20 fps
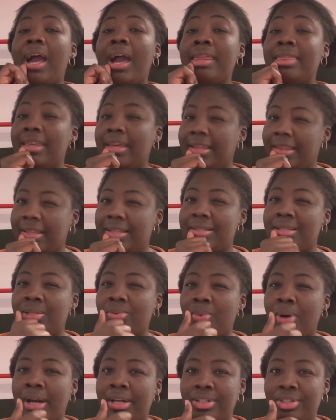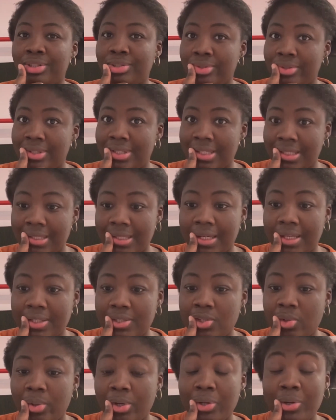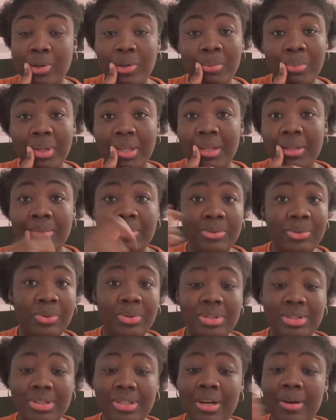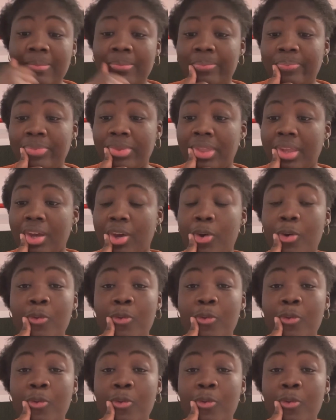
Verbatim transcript: i think this is what i should do today so we're going to be doing some